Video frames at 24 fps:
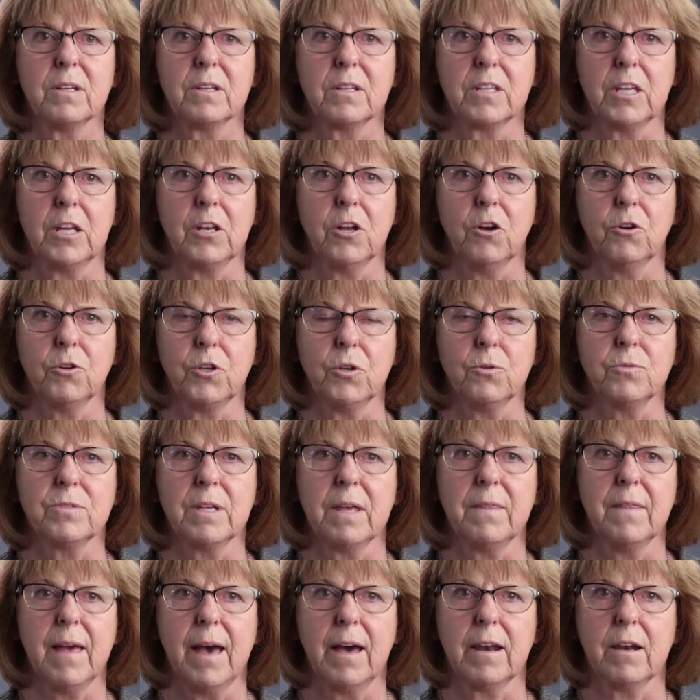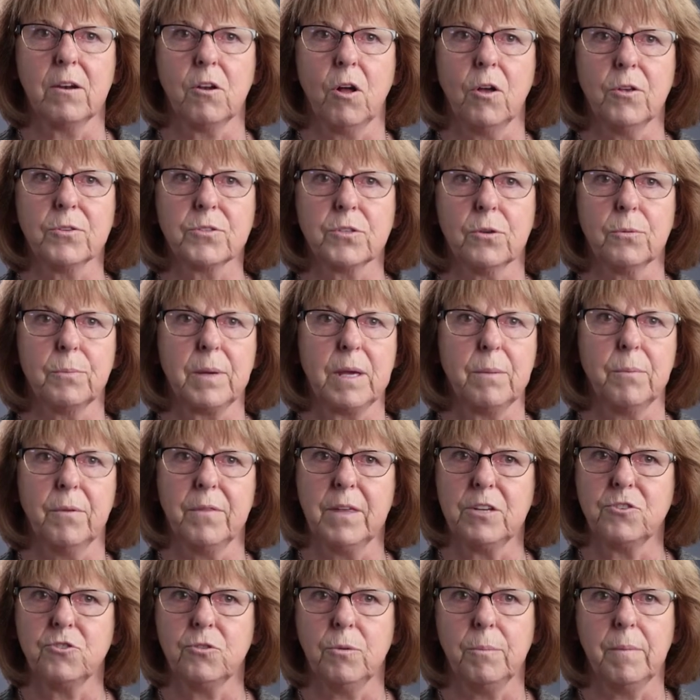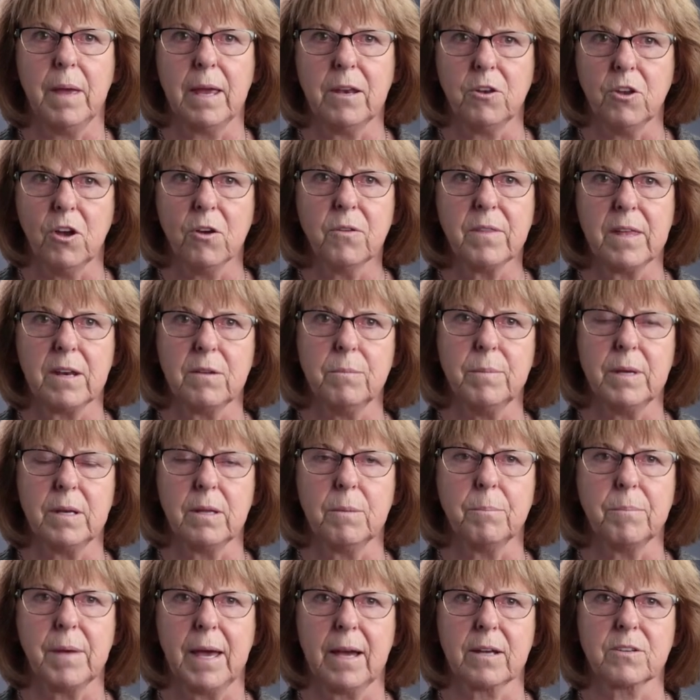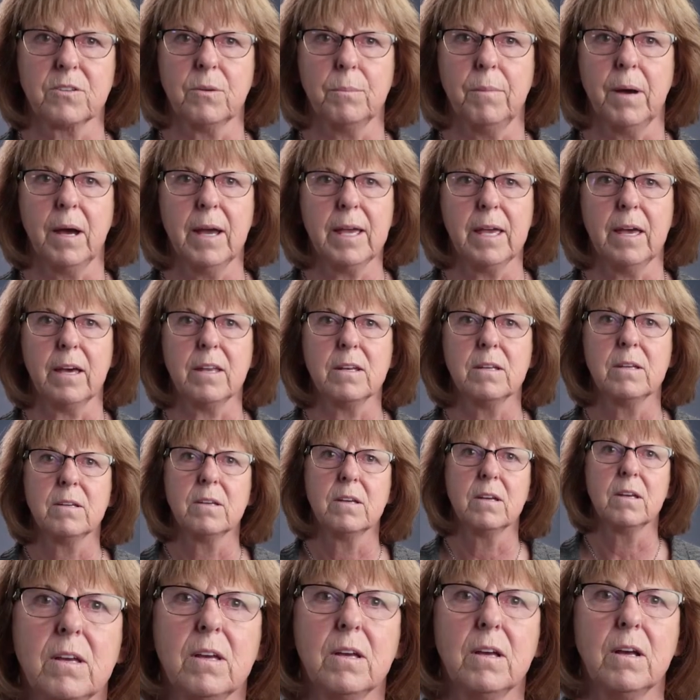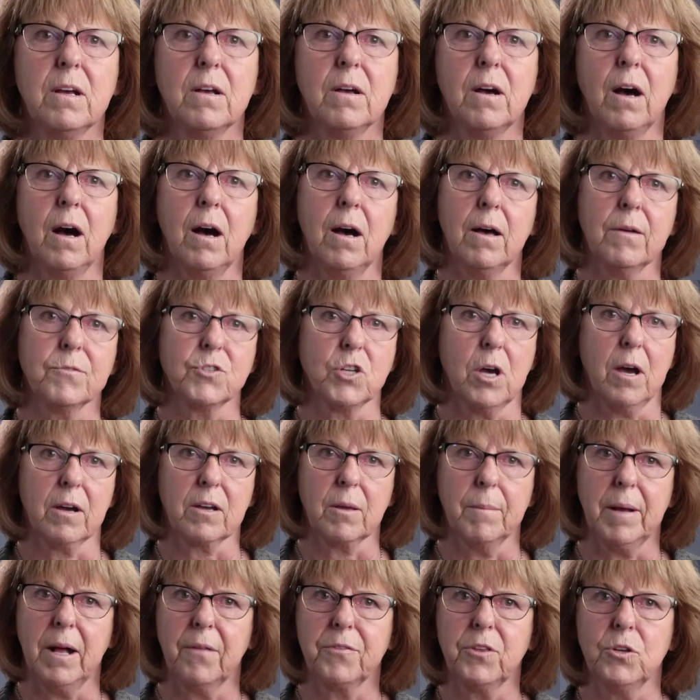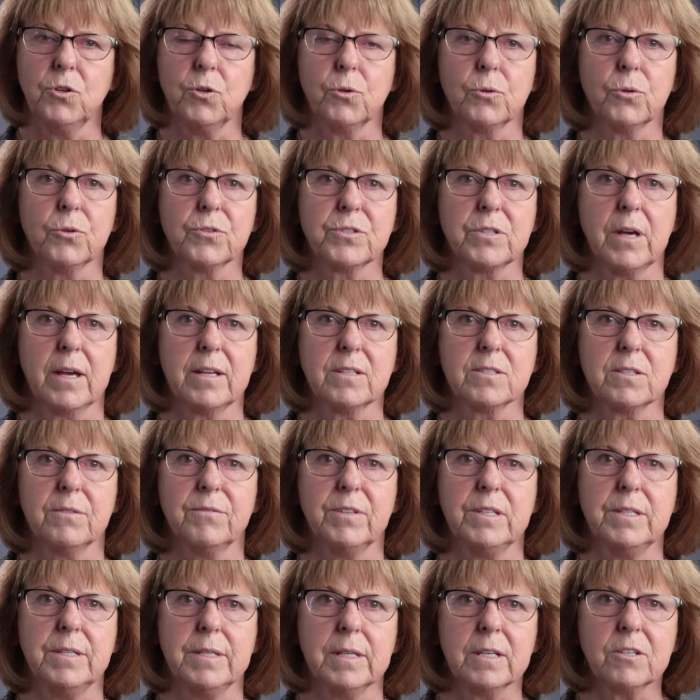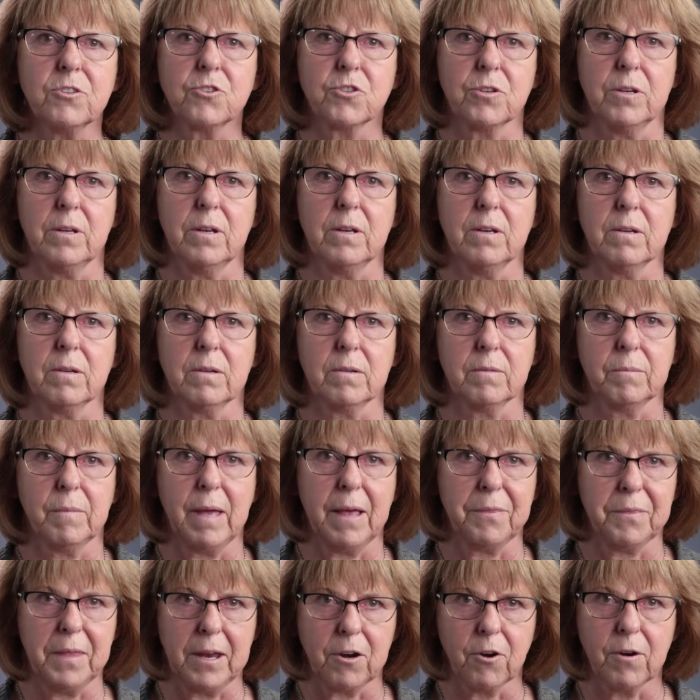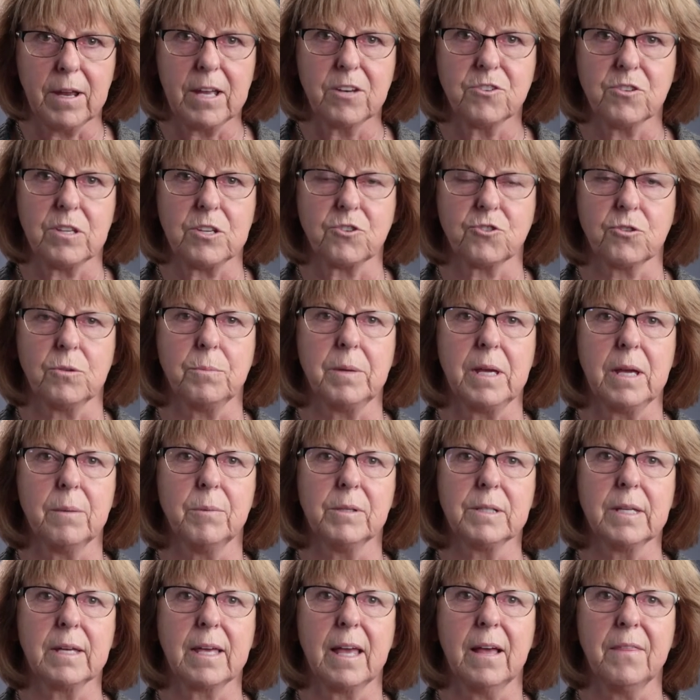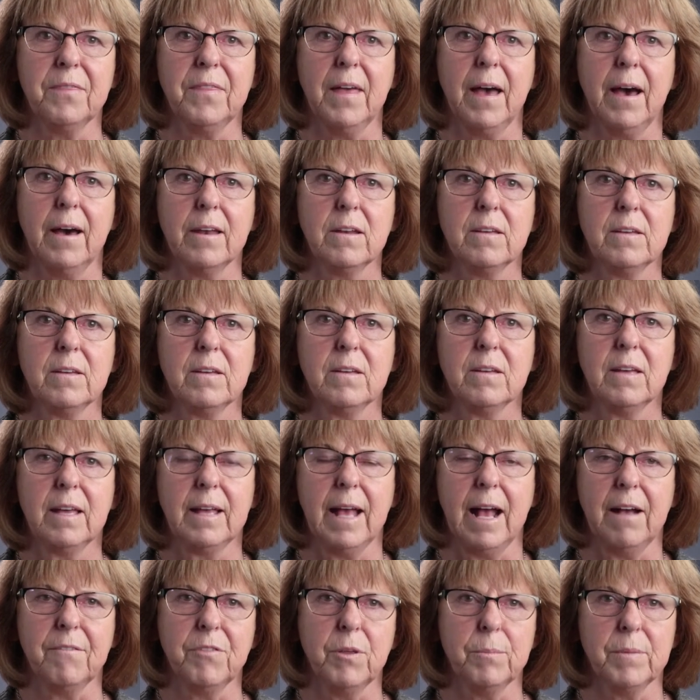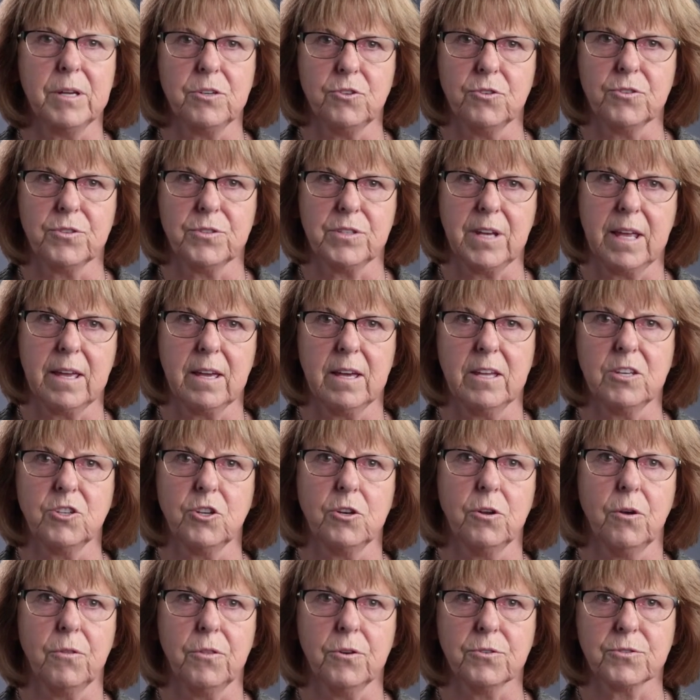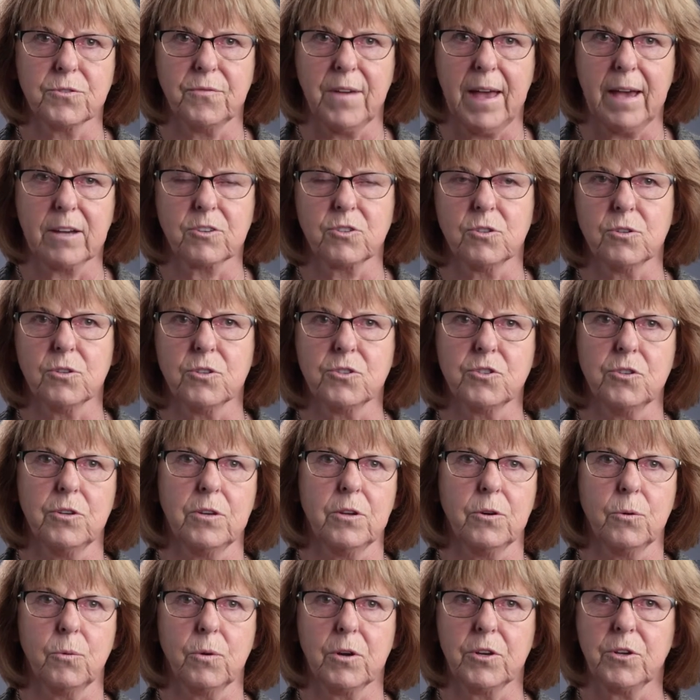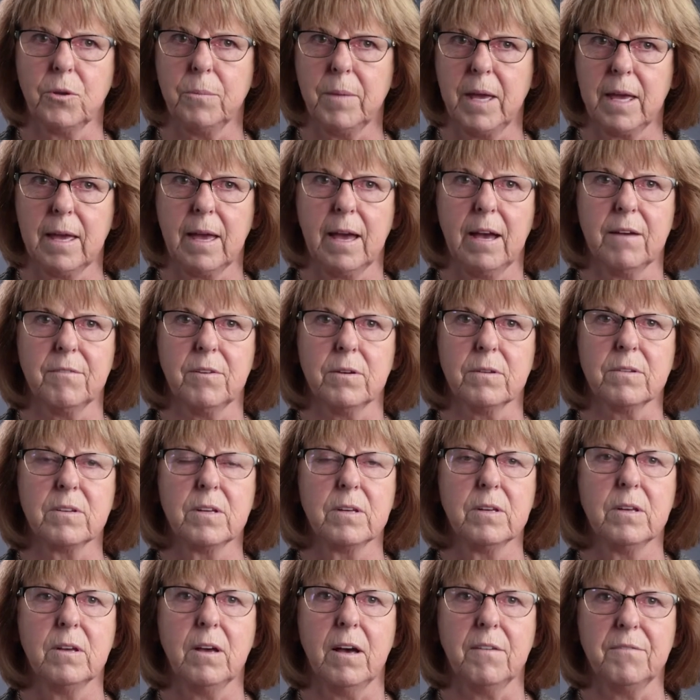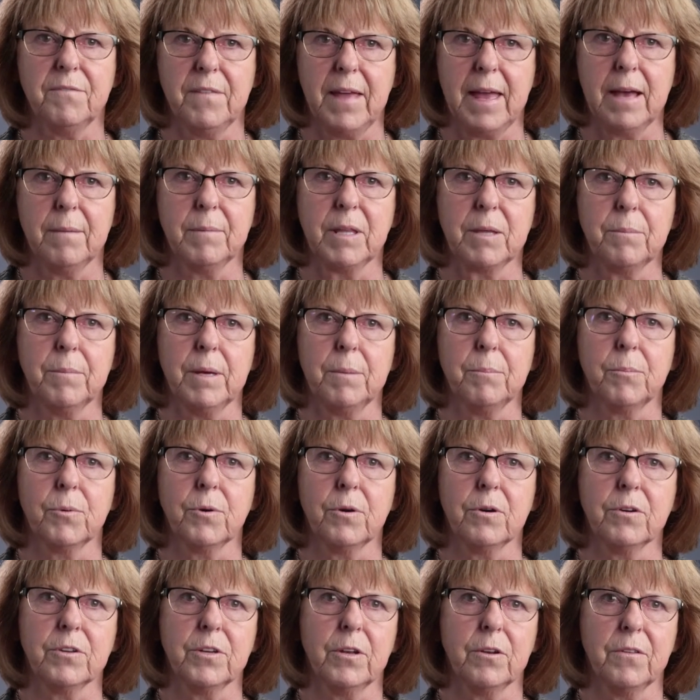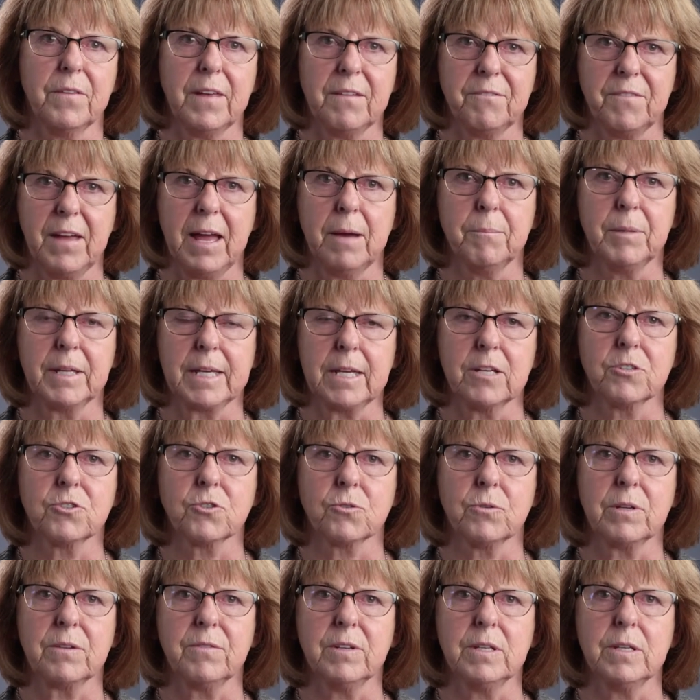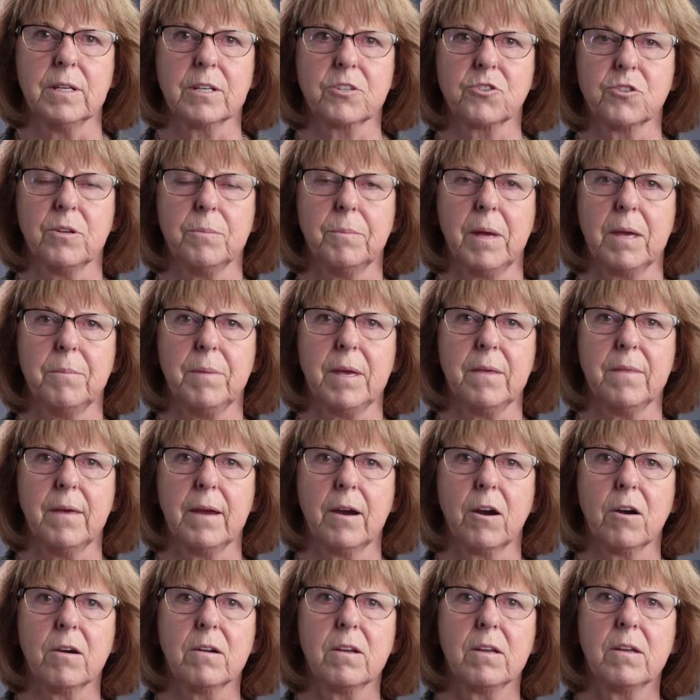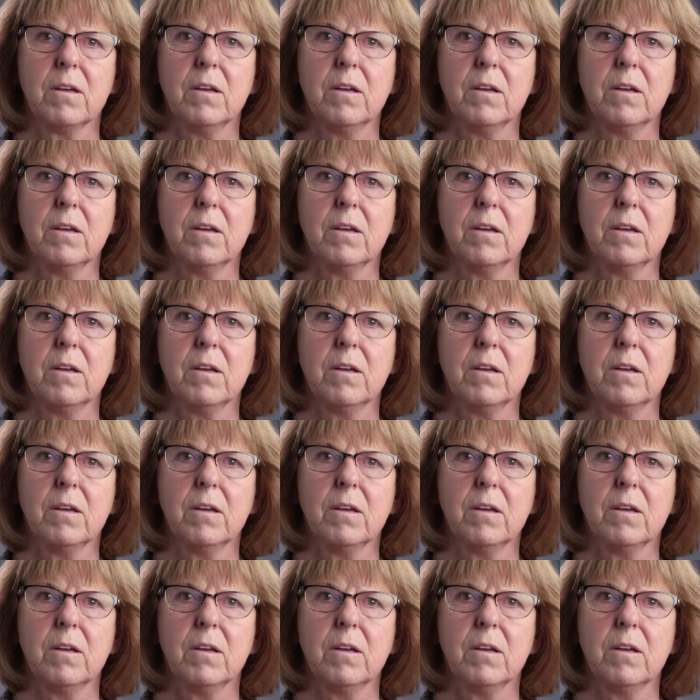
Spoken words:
using that, and also people that you may know that have been impacted by it. Talk about the neuroscience of addiction. At their age, they should be able to get that. Have them understand, those factors, where you may have a family member, that family history of addiction may be there.